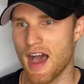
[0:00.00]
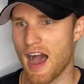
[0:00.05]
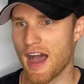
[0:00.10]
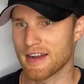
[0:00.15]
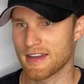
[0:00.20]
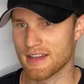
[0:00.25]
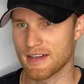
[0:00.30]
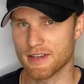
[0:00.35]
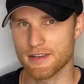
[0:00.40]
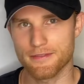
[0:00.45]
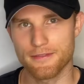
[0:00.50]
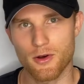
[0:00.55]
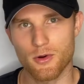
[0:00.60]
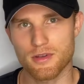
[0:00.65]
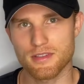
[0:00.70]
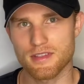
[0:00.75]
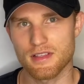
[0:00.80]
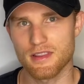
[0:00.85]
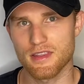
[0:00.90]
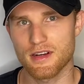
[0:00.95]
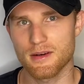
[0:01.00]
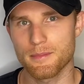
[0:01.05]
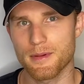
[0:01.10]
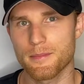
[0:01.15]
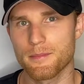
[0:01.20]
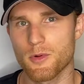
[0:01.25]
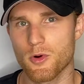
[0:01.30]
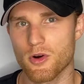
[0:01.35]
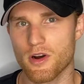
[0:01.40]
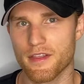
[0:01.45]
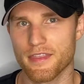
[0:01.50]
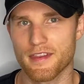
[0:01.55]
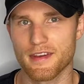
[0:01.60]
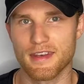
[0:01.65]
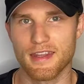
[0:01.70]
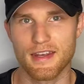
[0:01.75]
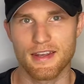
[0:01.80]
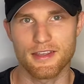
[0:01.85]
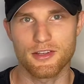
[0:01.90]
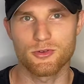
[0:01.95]
I needed to focus a little bit more on the
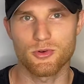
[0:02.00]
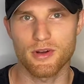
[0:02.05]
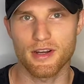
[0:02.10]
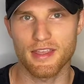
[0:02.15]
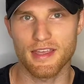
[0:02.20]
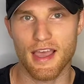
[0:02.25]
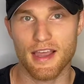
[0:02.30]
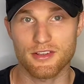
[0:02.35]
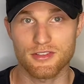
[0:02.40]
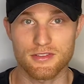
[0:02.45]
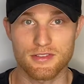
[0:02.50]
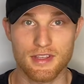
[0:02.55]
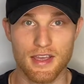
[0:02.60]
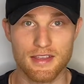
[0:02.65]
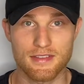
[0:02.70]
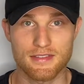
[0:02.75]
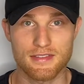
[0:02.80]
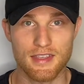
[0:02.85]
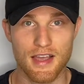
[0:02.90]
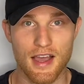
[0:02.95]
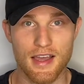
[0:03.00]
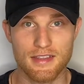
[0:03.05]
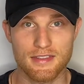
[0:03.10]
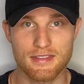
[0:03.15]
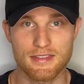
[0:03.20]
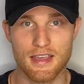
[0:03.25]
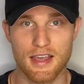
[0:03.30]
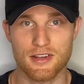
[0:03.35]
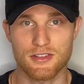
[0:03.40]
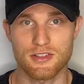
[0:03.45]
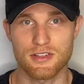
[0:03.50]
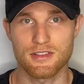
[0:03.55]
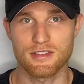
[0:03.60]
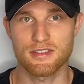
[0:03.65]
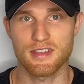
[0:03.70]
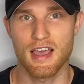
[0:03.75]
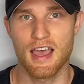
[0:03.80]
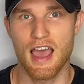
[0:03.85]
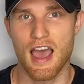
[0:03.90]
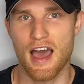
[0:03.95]
nitty-gritty exercise science sections,
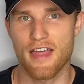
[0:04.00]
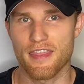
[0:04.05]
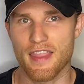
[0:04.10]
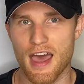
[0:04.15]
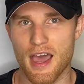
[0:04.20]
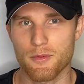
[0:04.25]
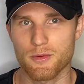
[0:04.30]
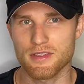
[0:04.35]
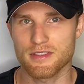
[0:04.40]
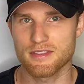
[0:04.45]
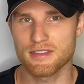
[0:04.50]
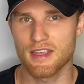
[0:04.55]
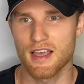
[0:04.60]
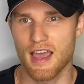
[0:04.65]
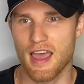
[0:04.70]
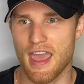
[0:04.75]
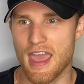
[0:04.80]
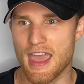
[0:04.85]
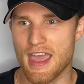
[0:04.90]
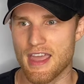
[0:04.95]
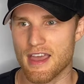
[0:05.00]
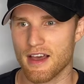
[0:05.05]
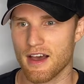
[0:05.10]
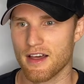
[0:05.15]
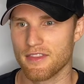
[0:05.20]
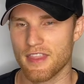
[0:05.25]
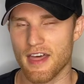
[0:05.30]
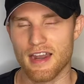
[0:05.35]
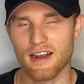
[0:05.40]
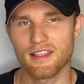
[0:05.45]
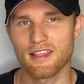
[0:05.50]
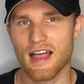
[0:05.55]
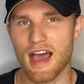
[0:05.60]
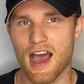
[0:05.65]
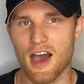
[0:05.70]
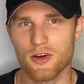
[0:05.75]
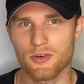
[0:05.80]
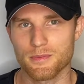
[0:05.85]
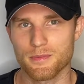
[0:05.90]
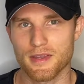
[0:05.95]
and that
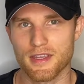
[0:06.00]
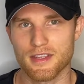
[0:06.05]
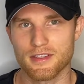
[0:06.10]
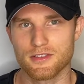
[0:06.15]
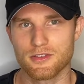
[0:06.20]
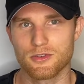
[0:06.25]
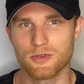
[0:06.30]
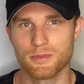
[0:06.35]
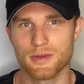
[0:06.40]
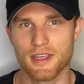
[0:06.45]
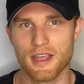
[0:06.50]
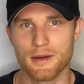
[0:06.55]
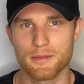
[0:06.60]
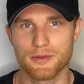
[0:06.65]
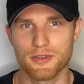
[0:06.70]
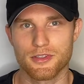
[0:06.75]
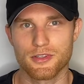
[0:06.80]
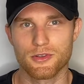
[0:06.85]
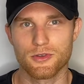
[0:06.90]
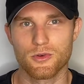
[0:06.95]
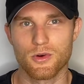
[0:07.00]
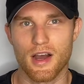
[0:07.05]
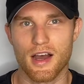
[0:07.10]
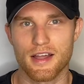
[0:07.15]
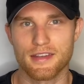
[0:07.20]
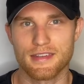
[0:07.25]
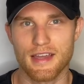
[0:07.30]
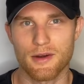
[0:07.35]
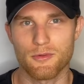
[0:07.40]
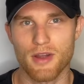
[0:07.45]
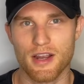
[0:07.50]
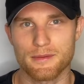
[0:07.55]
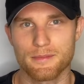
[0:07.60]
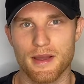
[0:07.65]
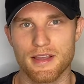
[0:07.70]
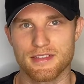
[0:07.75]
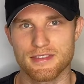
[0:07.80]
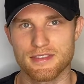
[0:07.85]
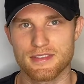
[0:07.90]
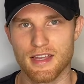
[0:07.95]
allowed me to be able to direct
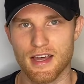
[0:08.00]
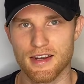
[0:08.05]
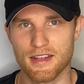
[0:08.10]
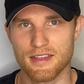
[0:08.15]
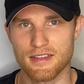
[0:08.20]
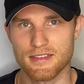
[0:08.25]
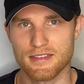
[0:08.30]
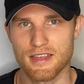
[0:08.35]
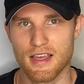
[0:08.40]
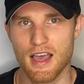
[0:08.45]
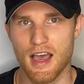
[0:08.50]
my studies